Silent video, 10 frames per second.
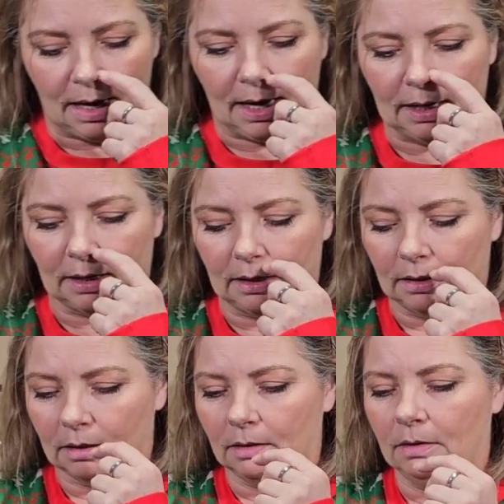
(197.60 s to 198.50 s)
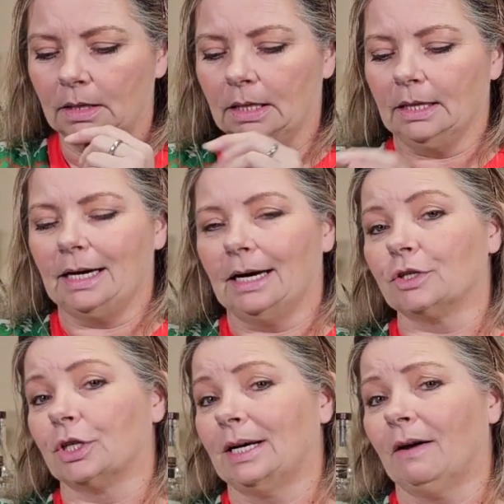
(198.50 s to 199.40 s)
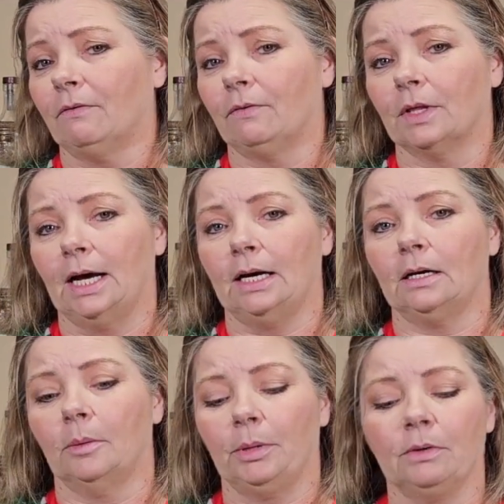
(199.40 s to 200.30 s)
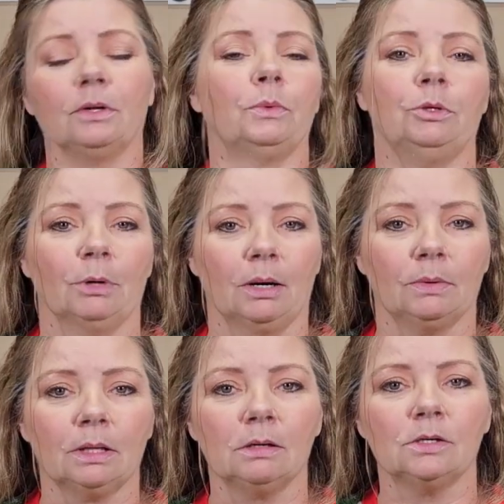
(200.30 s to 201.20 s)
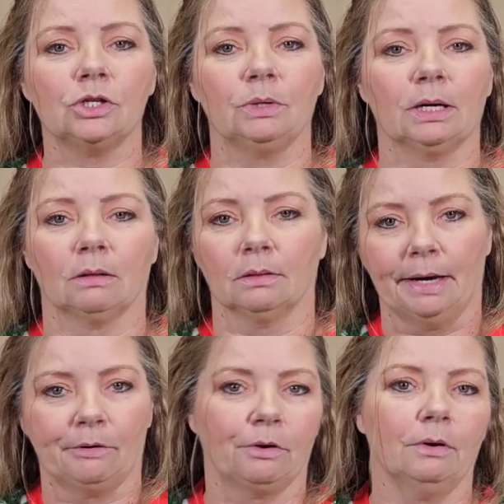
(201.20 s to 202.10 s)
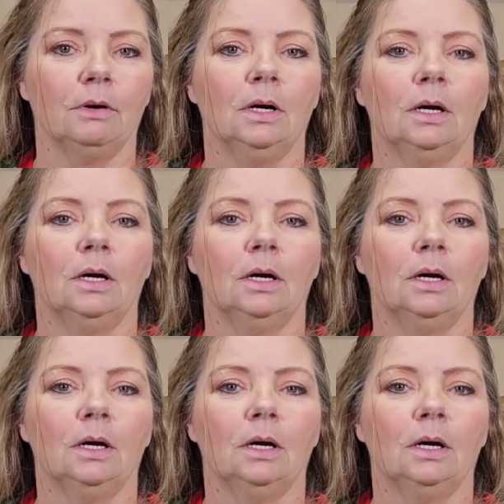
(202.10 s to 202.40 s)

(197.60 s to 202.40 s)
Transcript: and they actually have like apparently when you buy one of these, you get a letter